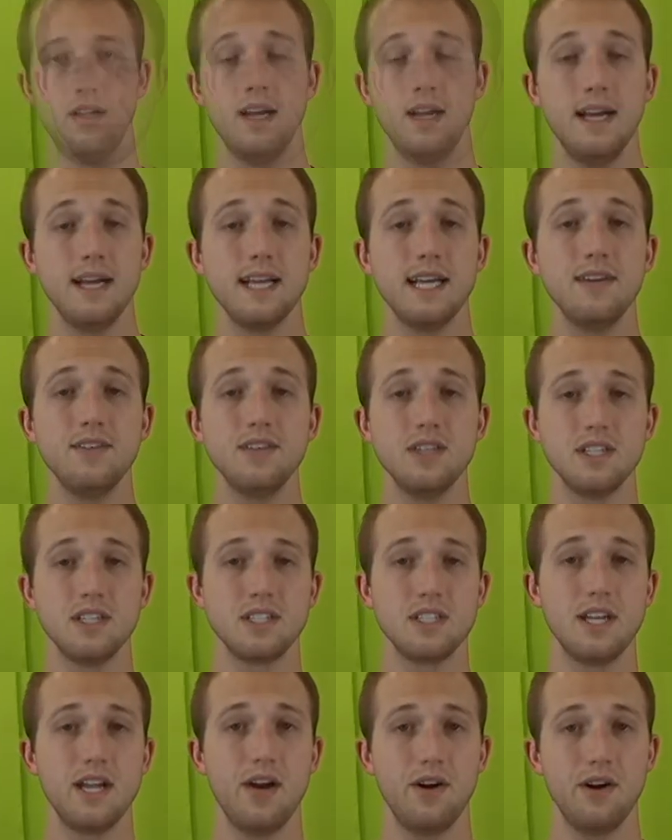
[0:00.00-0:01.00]
Given the
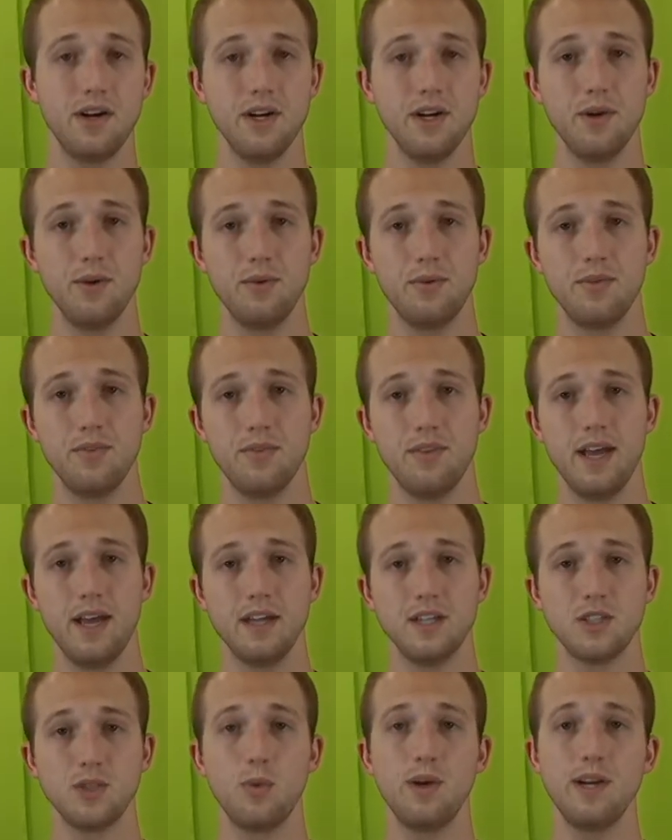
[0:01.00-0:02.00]
scenario
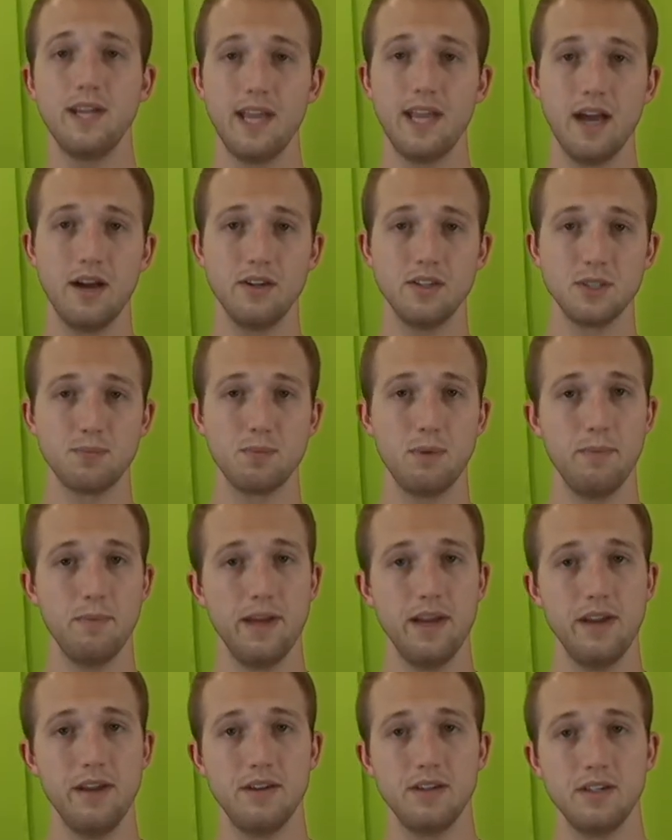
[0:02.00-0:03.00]
that 20 gallons per
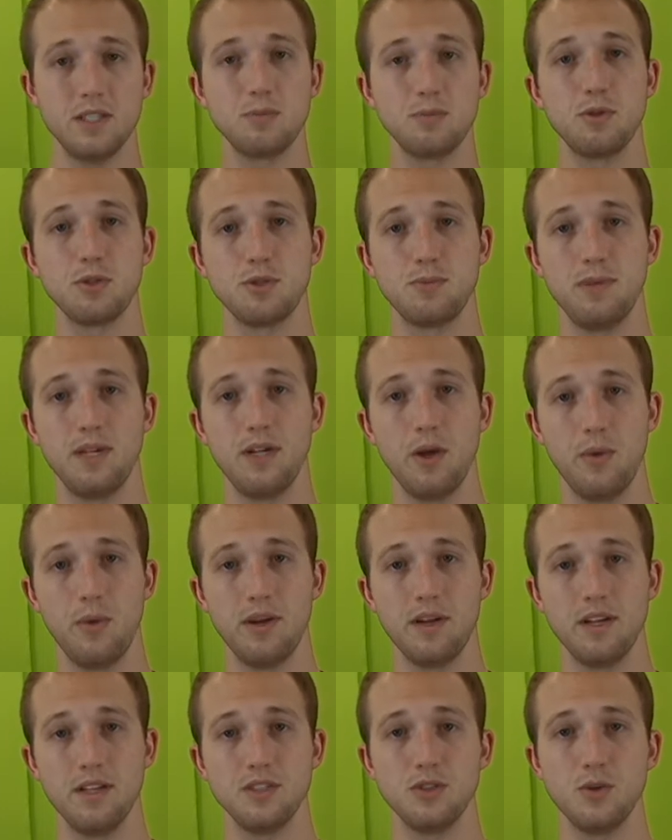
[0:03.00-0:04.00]
minute is supposed to be going
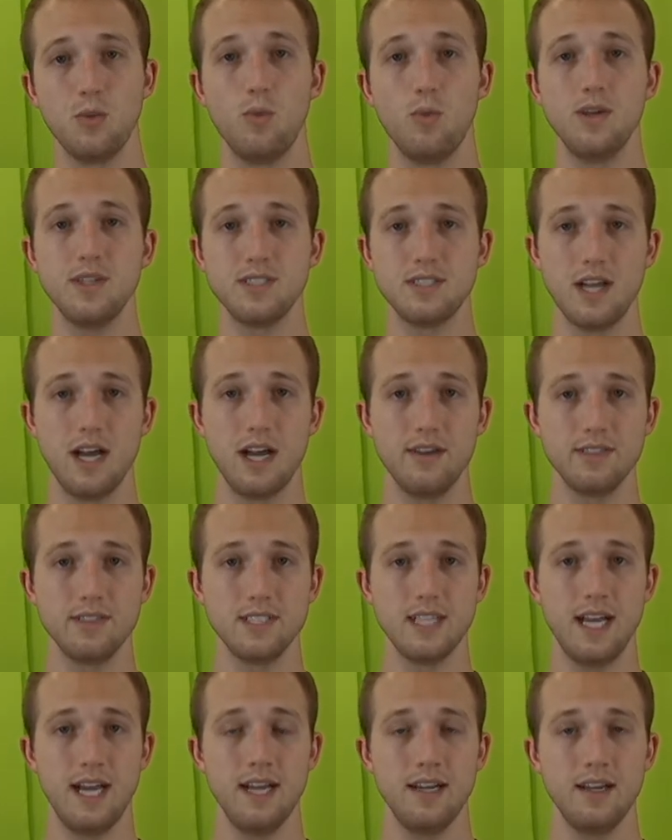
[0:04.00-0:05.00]
into one side of a
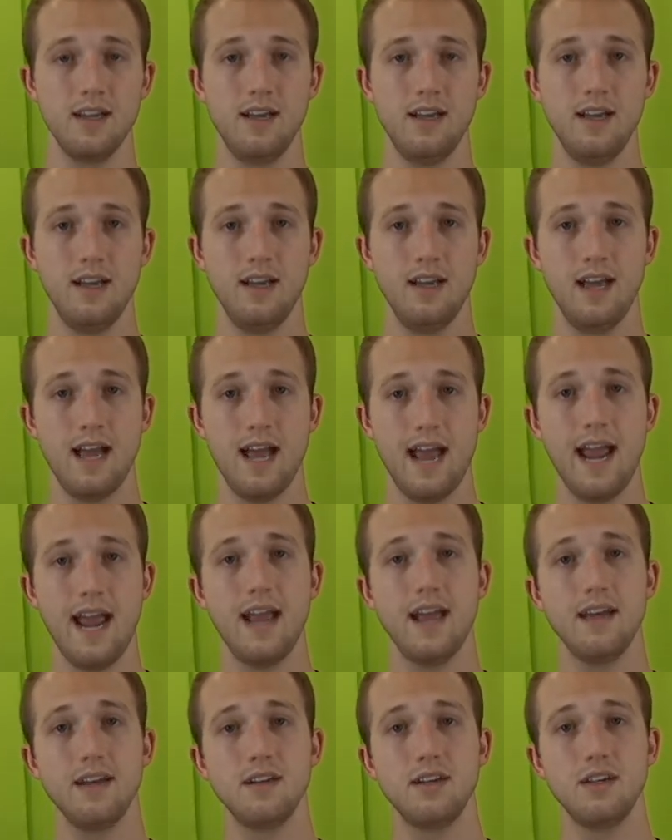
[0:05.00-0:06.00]
tank
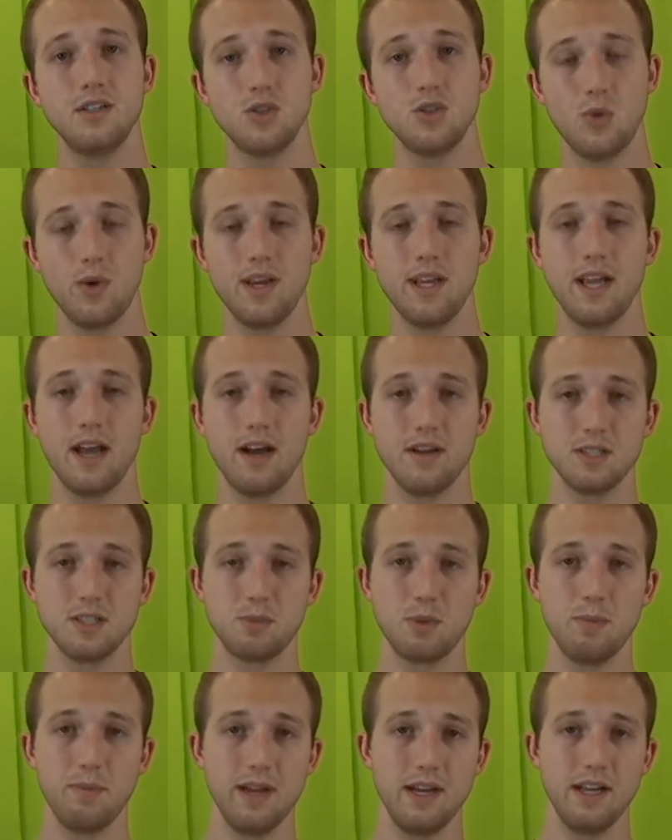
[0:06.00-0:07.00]
and 20 gallons
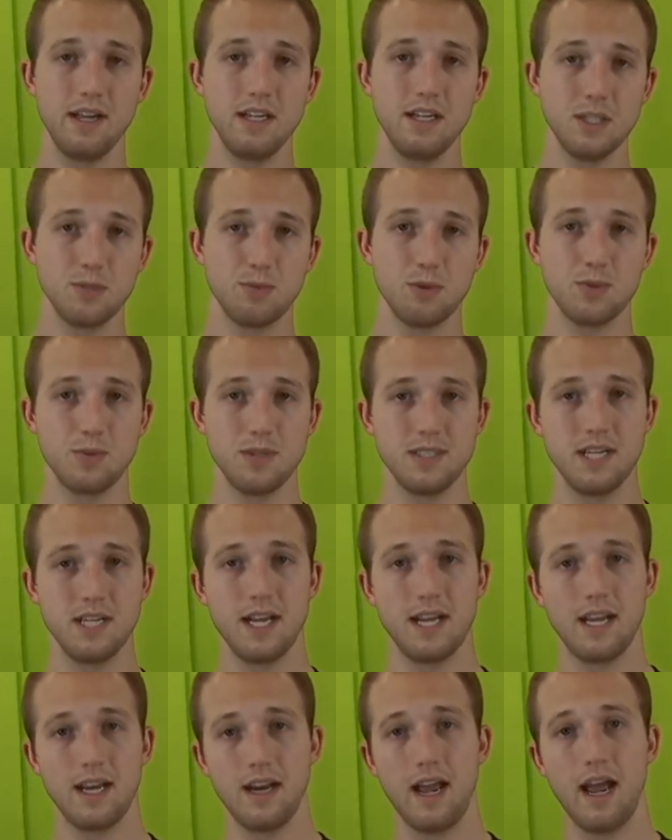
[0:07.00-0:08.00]
per minute is supposed to be
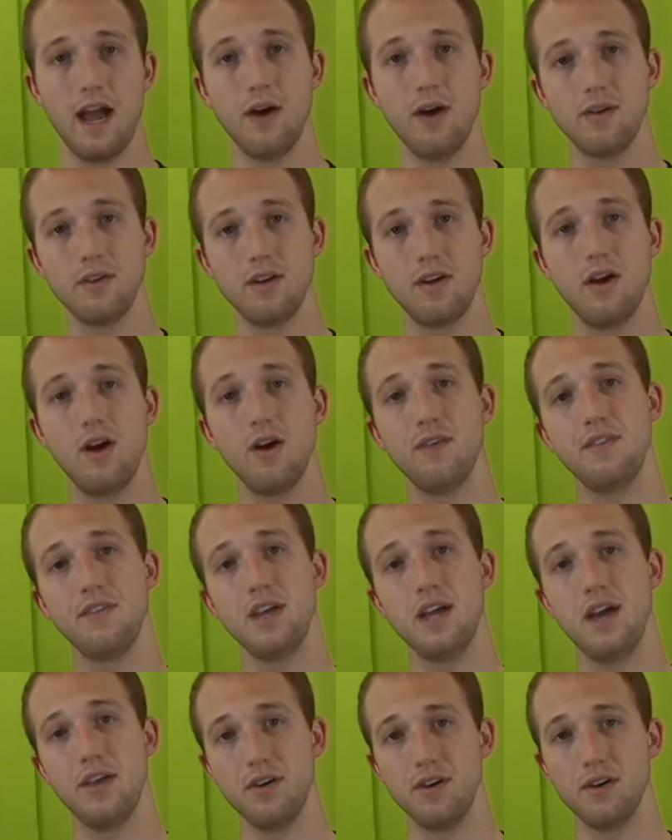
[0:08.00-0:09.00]
taken out of the
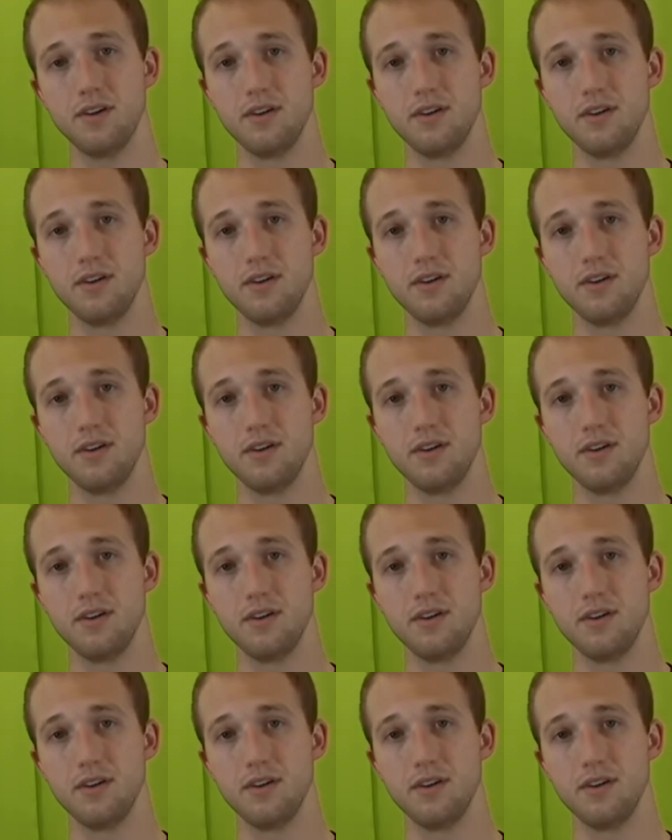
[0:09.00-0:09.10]
other,